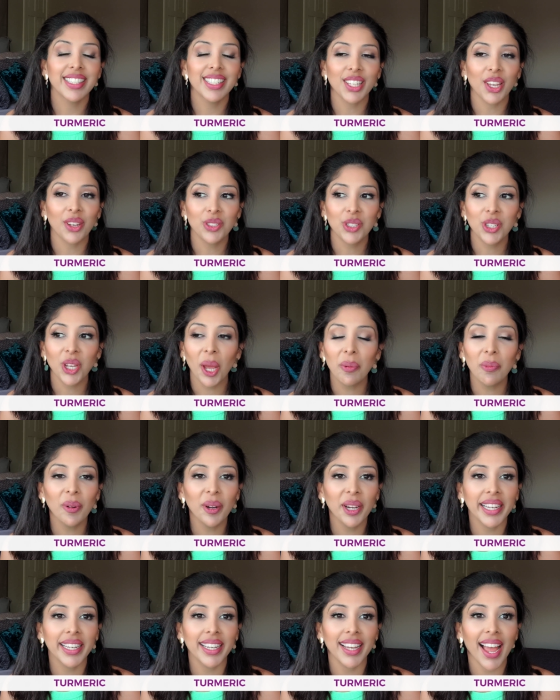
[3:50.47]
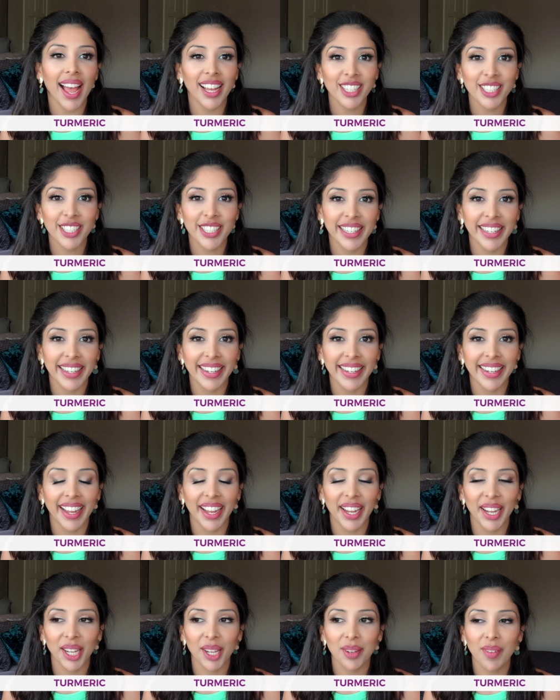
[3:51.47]
So turmeric actually,
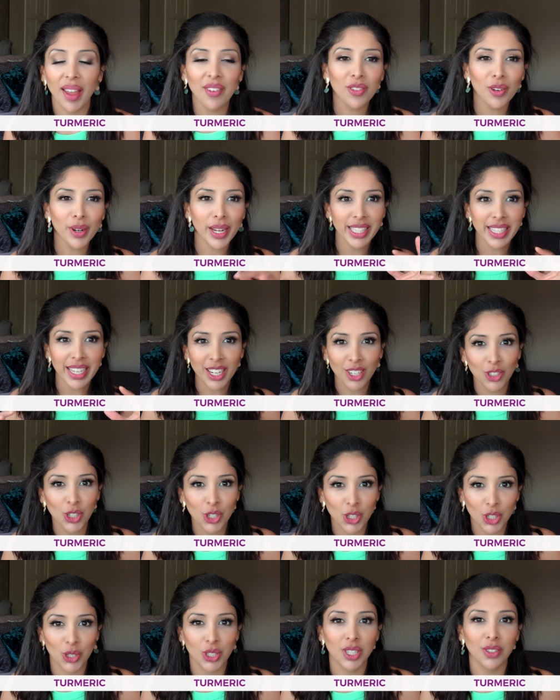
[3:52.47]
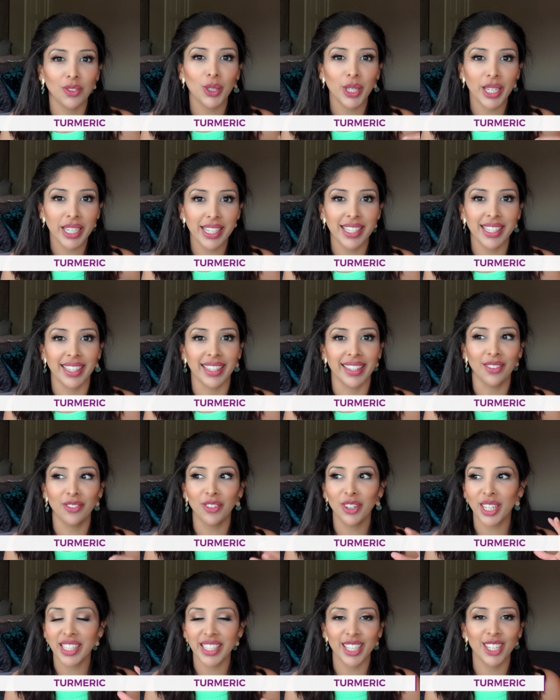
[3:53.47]
um, everyone gets introduced, if you're Indian,
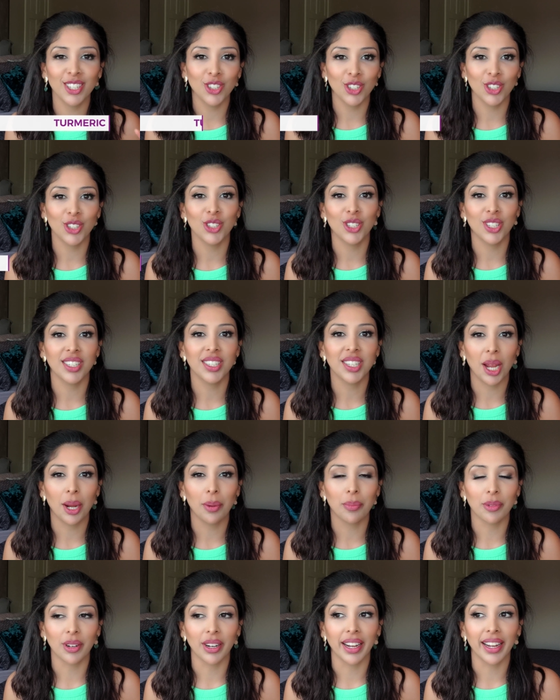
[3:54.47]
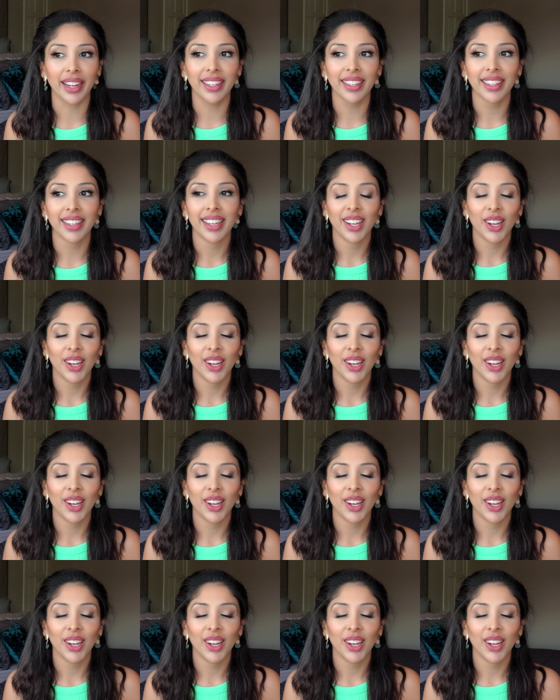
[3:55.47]
everyone gets introduced to turmeric